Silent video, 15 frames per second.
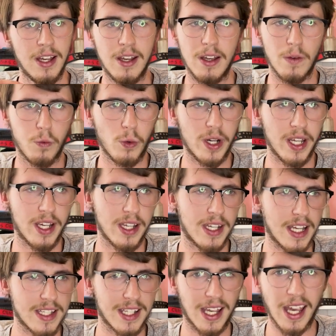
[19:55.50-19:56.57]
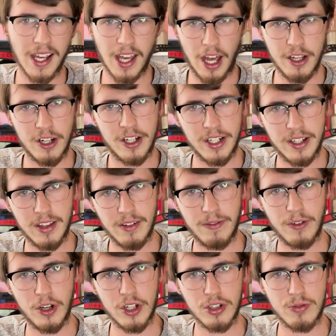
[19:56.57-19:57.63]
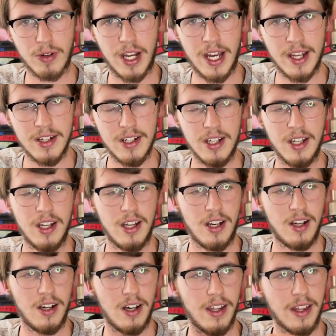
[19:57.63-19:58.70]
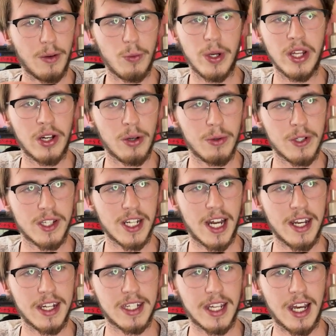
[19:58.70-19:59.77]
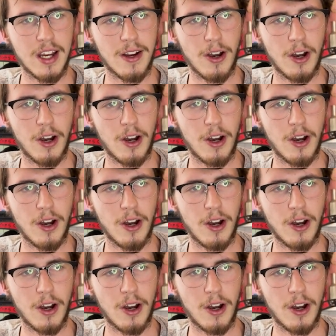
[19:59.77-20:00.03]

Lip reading: if Whittaker doesn't get KO'd in the first round, I think Whittaker will start to take